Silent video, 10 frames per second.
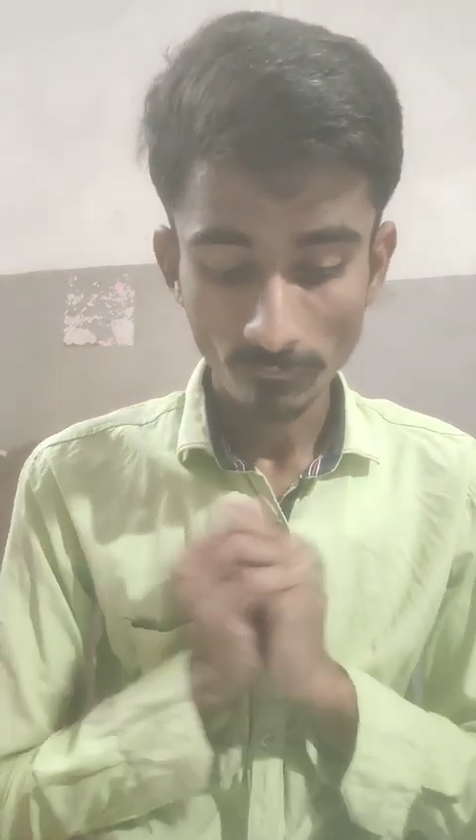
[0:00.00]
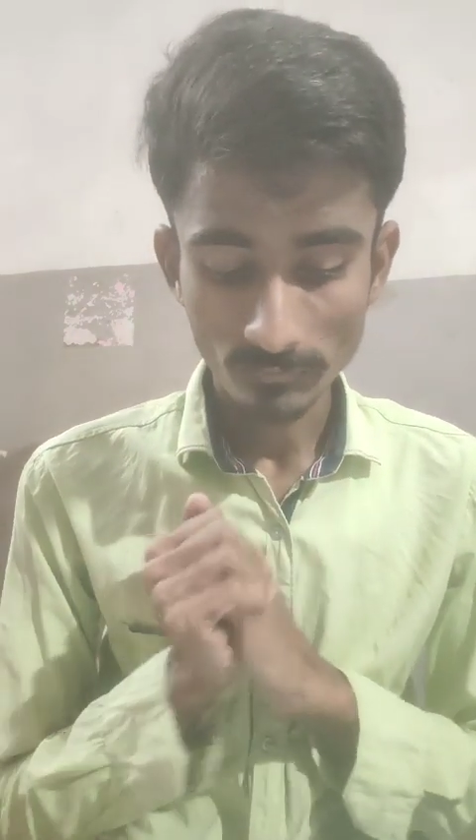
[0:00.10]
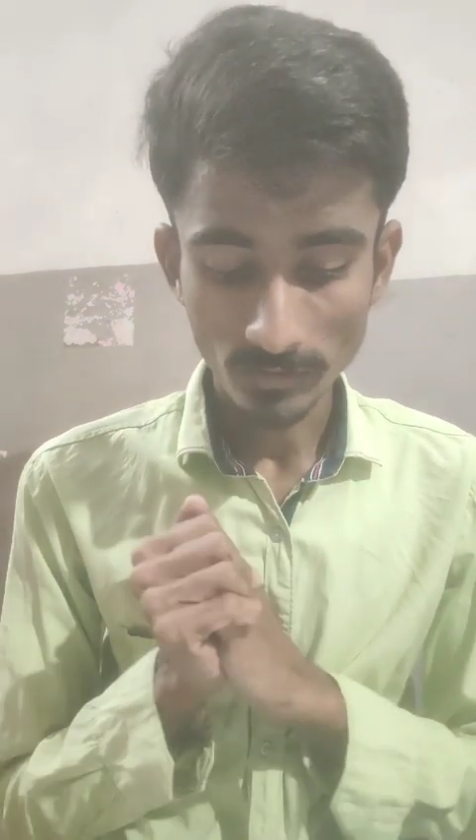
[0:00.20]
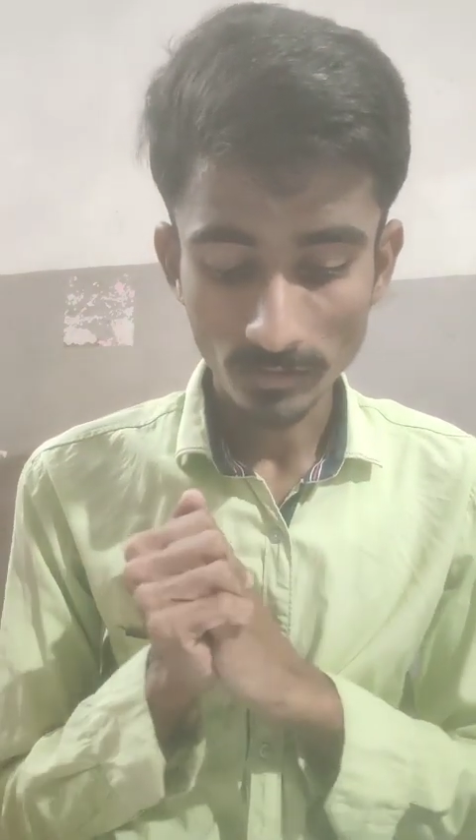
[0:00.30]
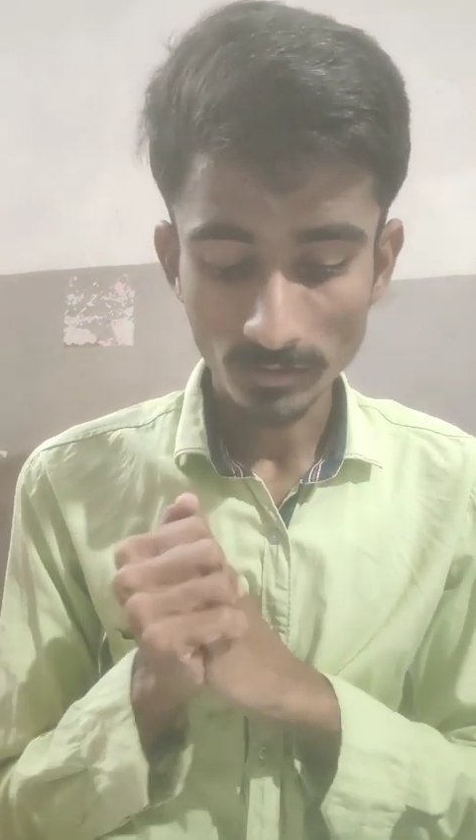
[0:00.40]

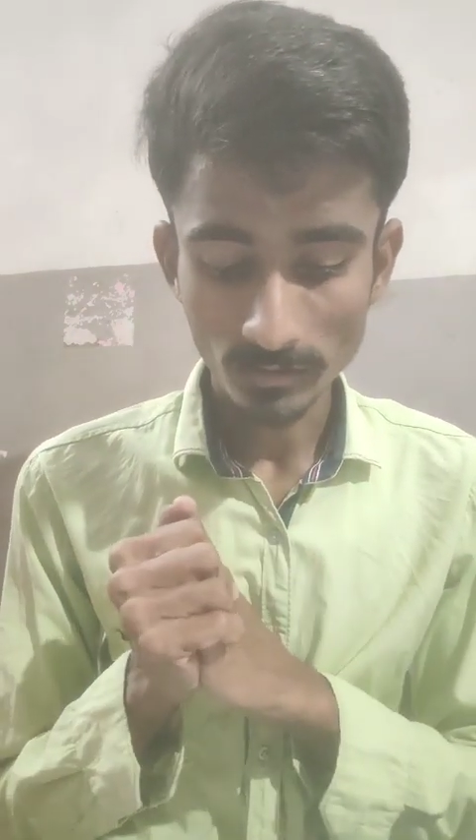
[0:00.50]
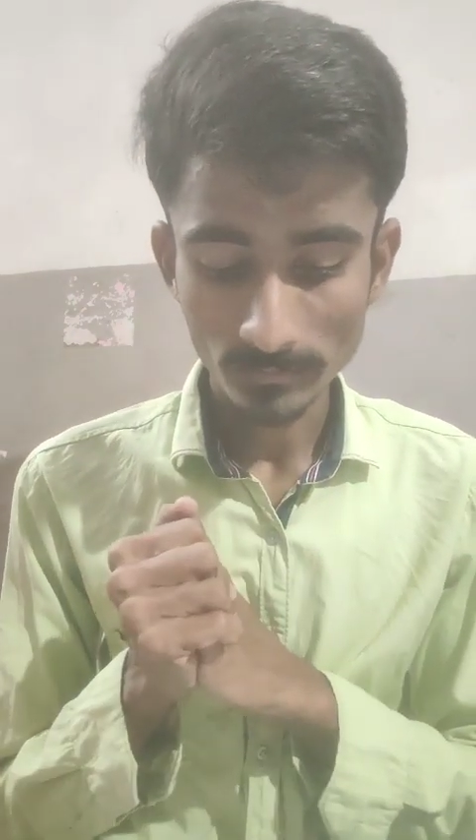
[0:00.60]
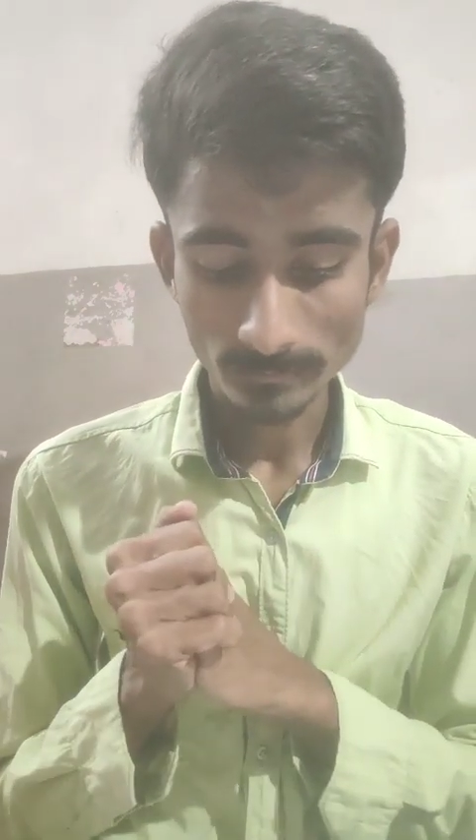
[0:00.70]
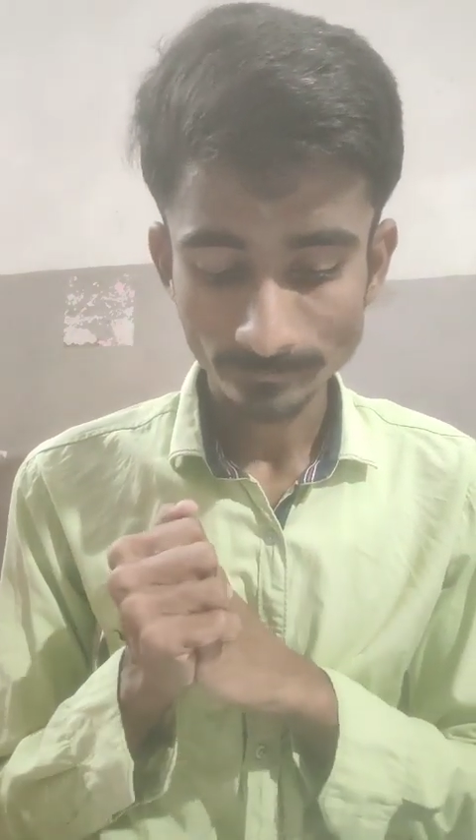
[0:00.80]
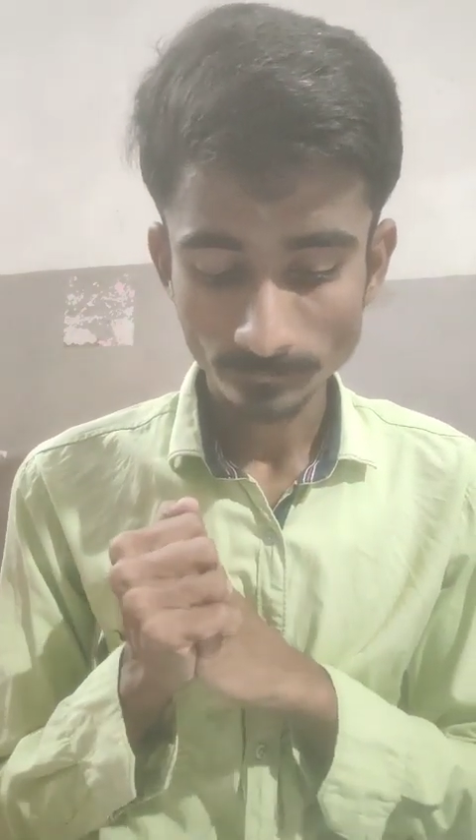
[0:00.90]

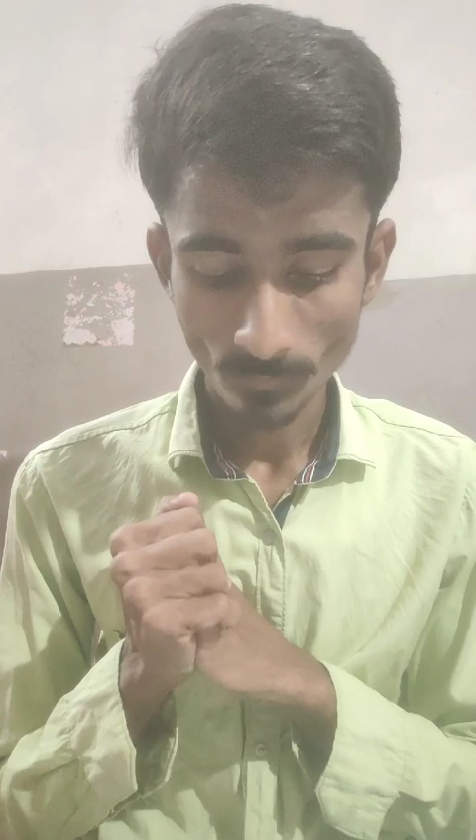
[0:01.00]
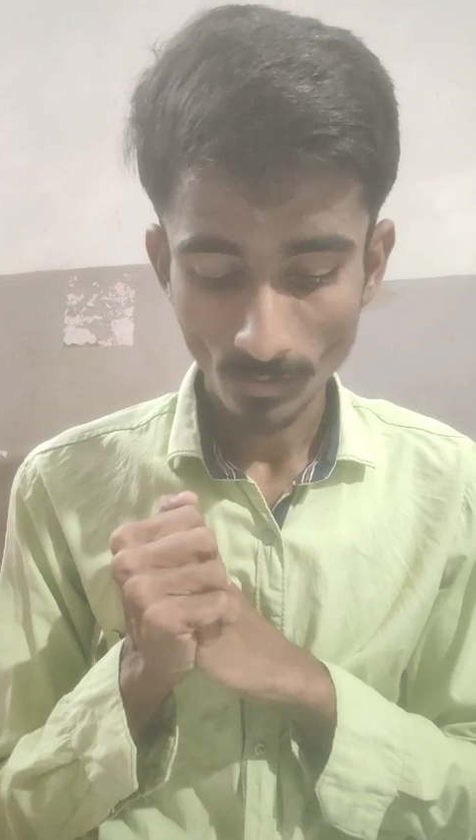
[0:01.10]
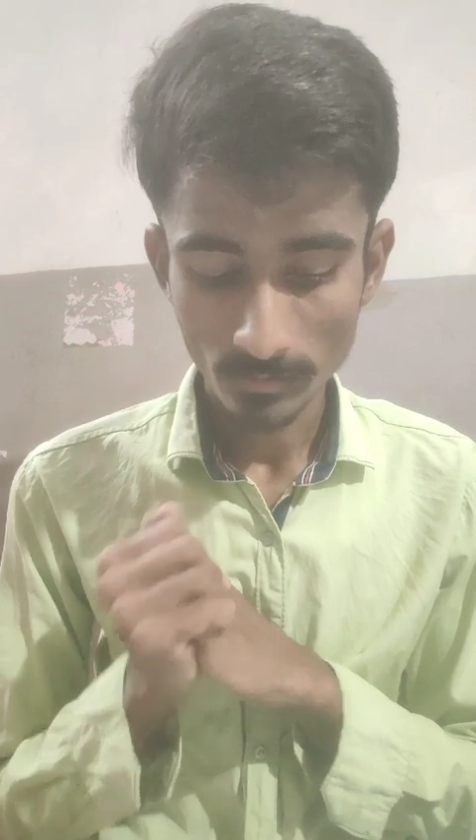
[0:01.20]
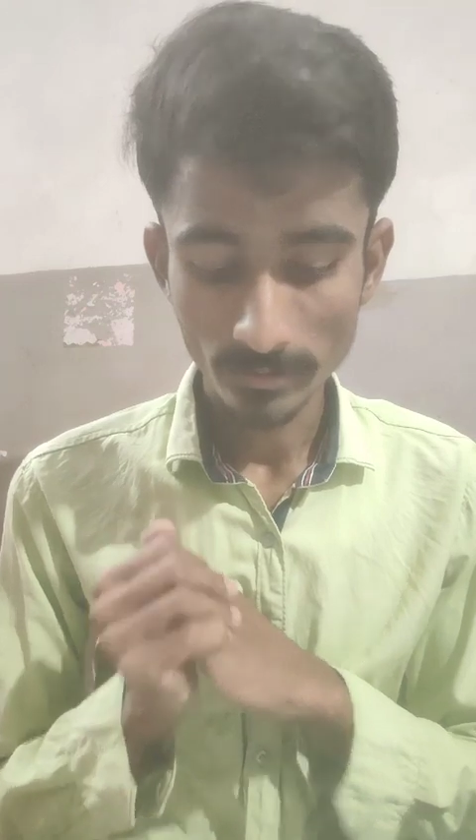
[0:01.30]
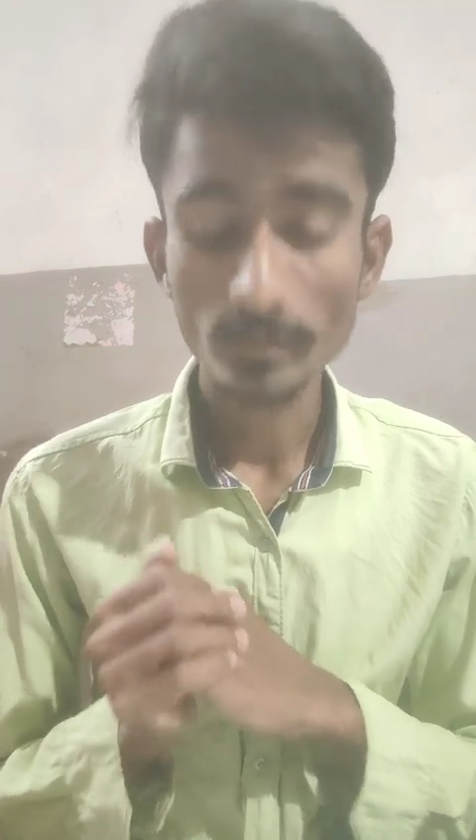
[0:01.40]
the
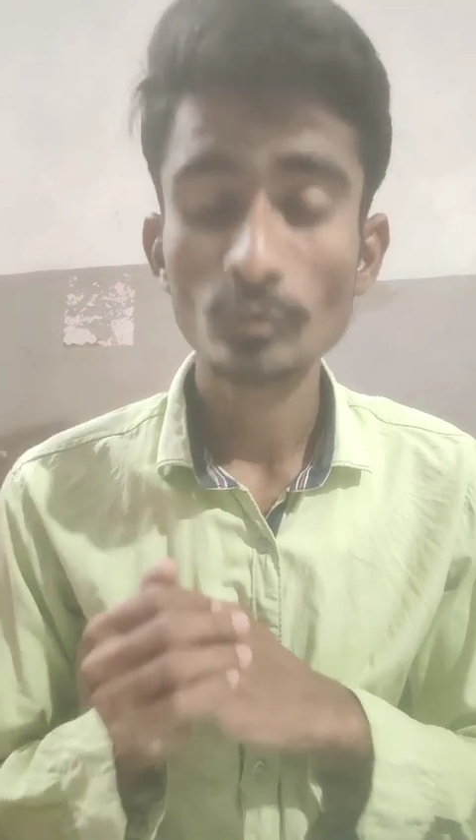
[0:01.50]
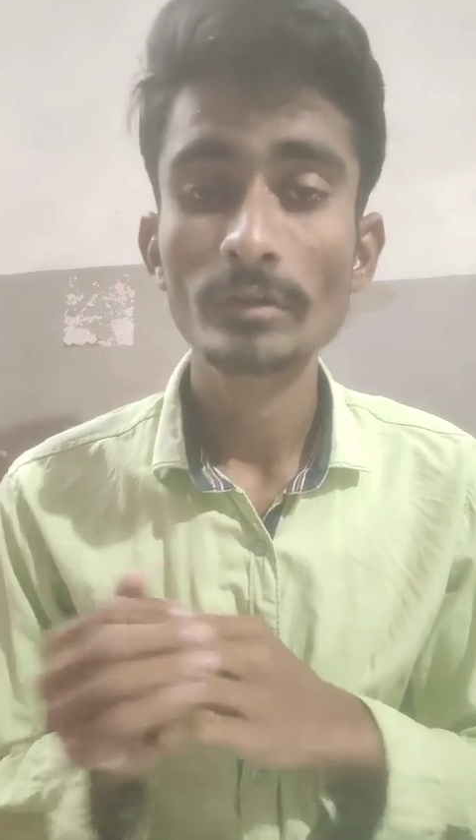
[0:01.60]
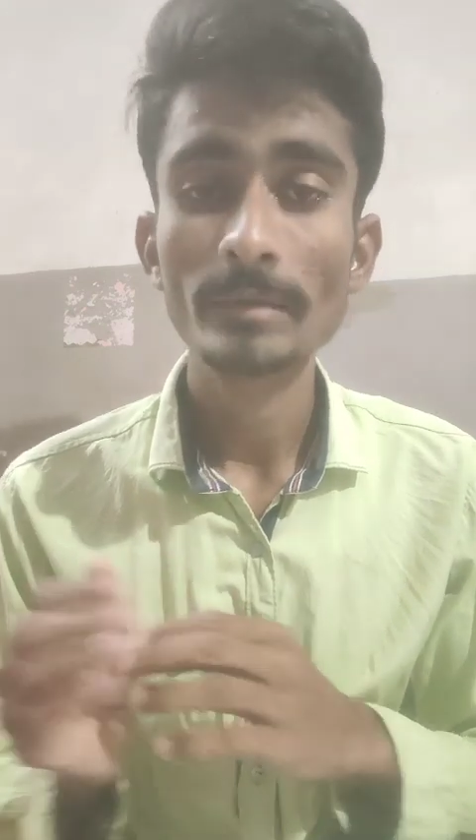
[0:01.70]
new